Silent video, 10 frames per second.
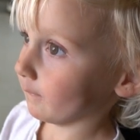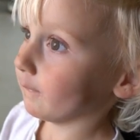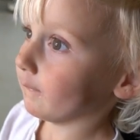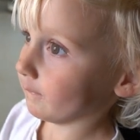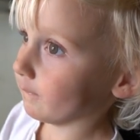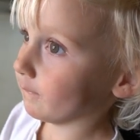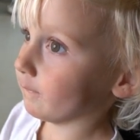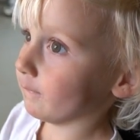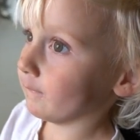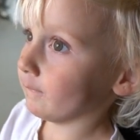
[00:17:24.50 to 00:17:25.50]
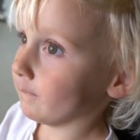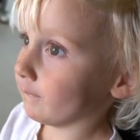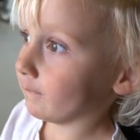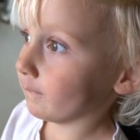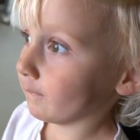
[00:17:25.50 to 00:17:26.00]
Is that all right
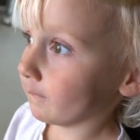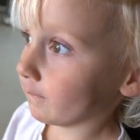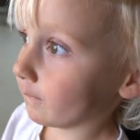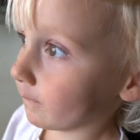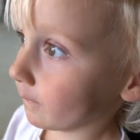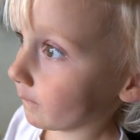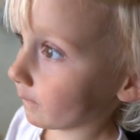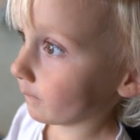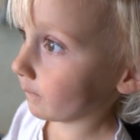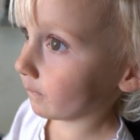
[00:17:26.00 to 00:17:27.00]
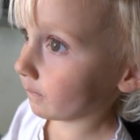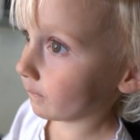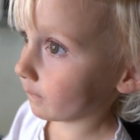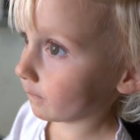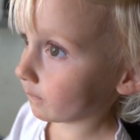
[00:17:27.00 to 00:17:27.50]
if Freddie's gone for a
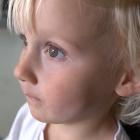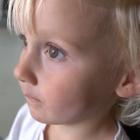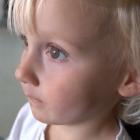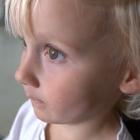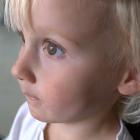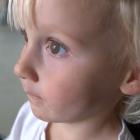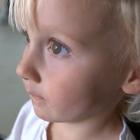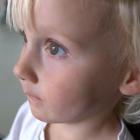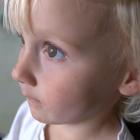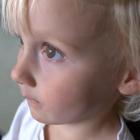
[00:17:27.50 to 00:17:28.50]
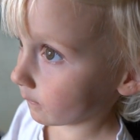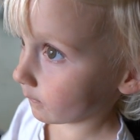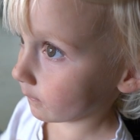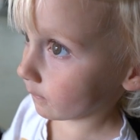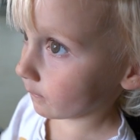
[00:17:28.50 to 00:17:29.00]
while? Are you
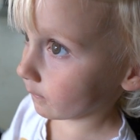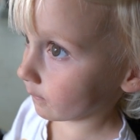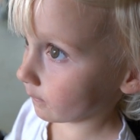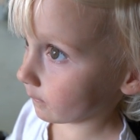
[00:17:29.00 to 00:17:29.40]
sure?